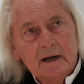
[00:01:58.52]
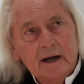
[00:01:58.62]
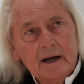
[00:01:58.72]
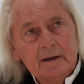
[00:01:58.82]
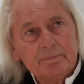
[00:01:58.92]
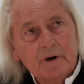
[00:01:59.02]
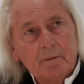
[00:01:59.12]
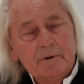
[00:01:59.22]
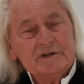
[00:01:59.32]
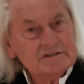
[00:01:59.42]
I
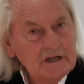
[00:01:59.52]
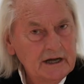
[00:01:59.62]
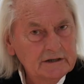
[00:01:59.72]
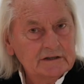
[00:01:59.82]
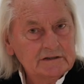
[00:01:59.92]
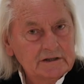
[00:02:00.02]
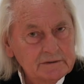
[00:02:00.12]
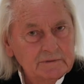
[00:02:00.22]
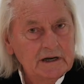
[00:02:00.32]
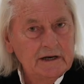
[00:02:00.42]
probably started
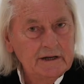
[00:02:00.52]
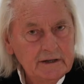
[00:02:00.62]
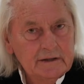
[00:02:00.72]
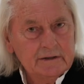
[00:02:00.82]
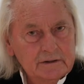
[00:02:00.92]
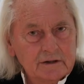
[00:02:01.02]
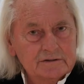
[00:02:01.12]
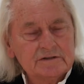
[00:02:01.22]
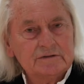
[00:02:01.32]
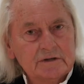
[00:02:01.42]
really
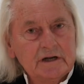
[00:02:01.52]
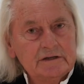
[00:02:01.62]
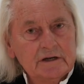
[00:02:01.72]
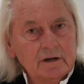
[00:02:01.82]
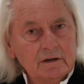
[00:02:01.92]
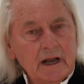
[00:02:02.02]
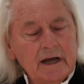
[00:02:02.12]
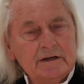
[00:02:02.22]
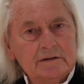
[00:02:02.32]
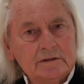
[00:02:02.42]
concentrating on
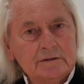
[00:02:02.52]
light.